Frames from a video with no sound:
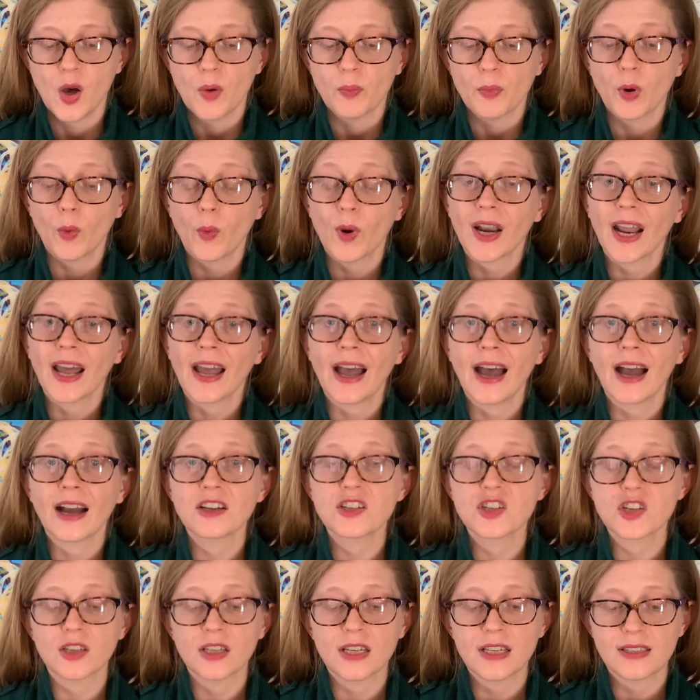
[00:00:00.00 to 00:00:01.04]
But when I
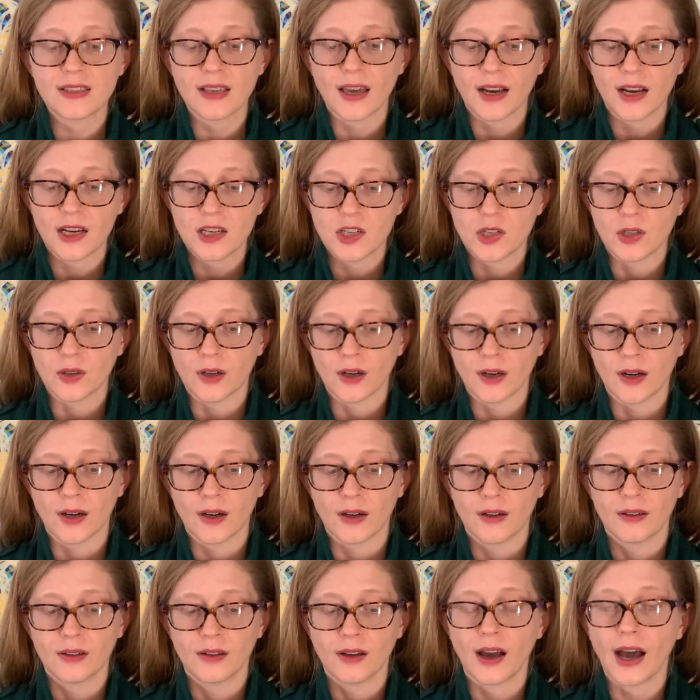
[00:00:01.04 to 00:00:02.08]
actually said it to
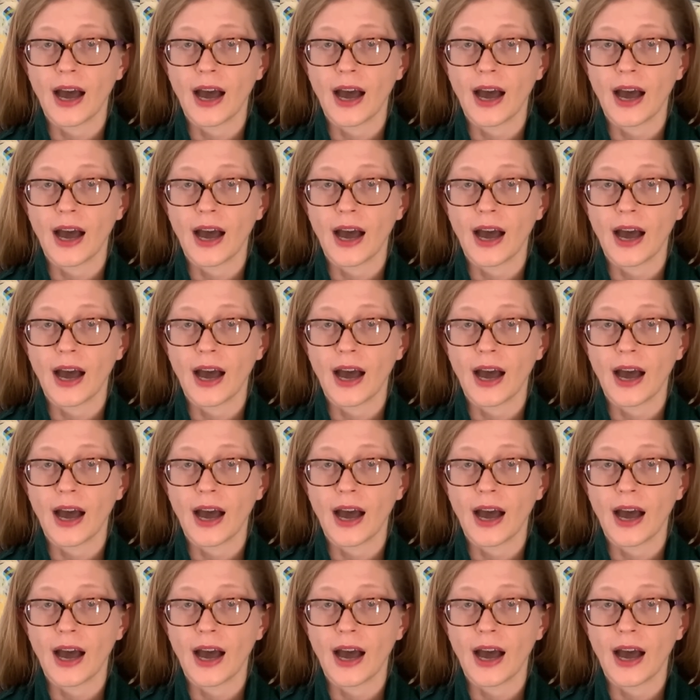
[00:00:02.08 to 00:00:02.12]
her,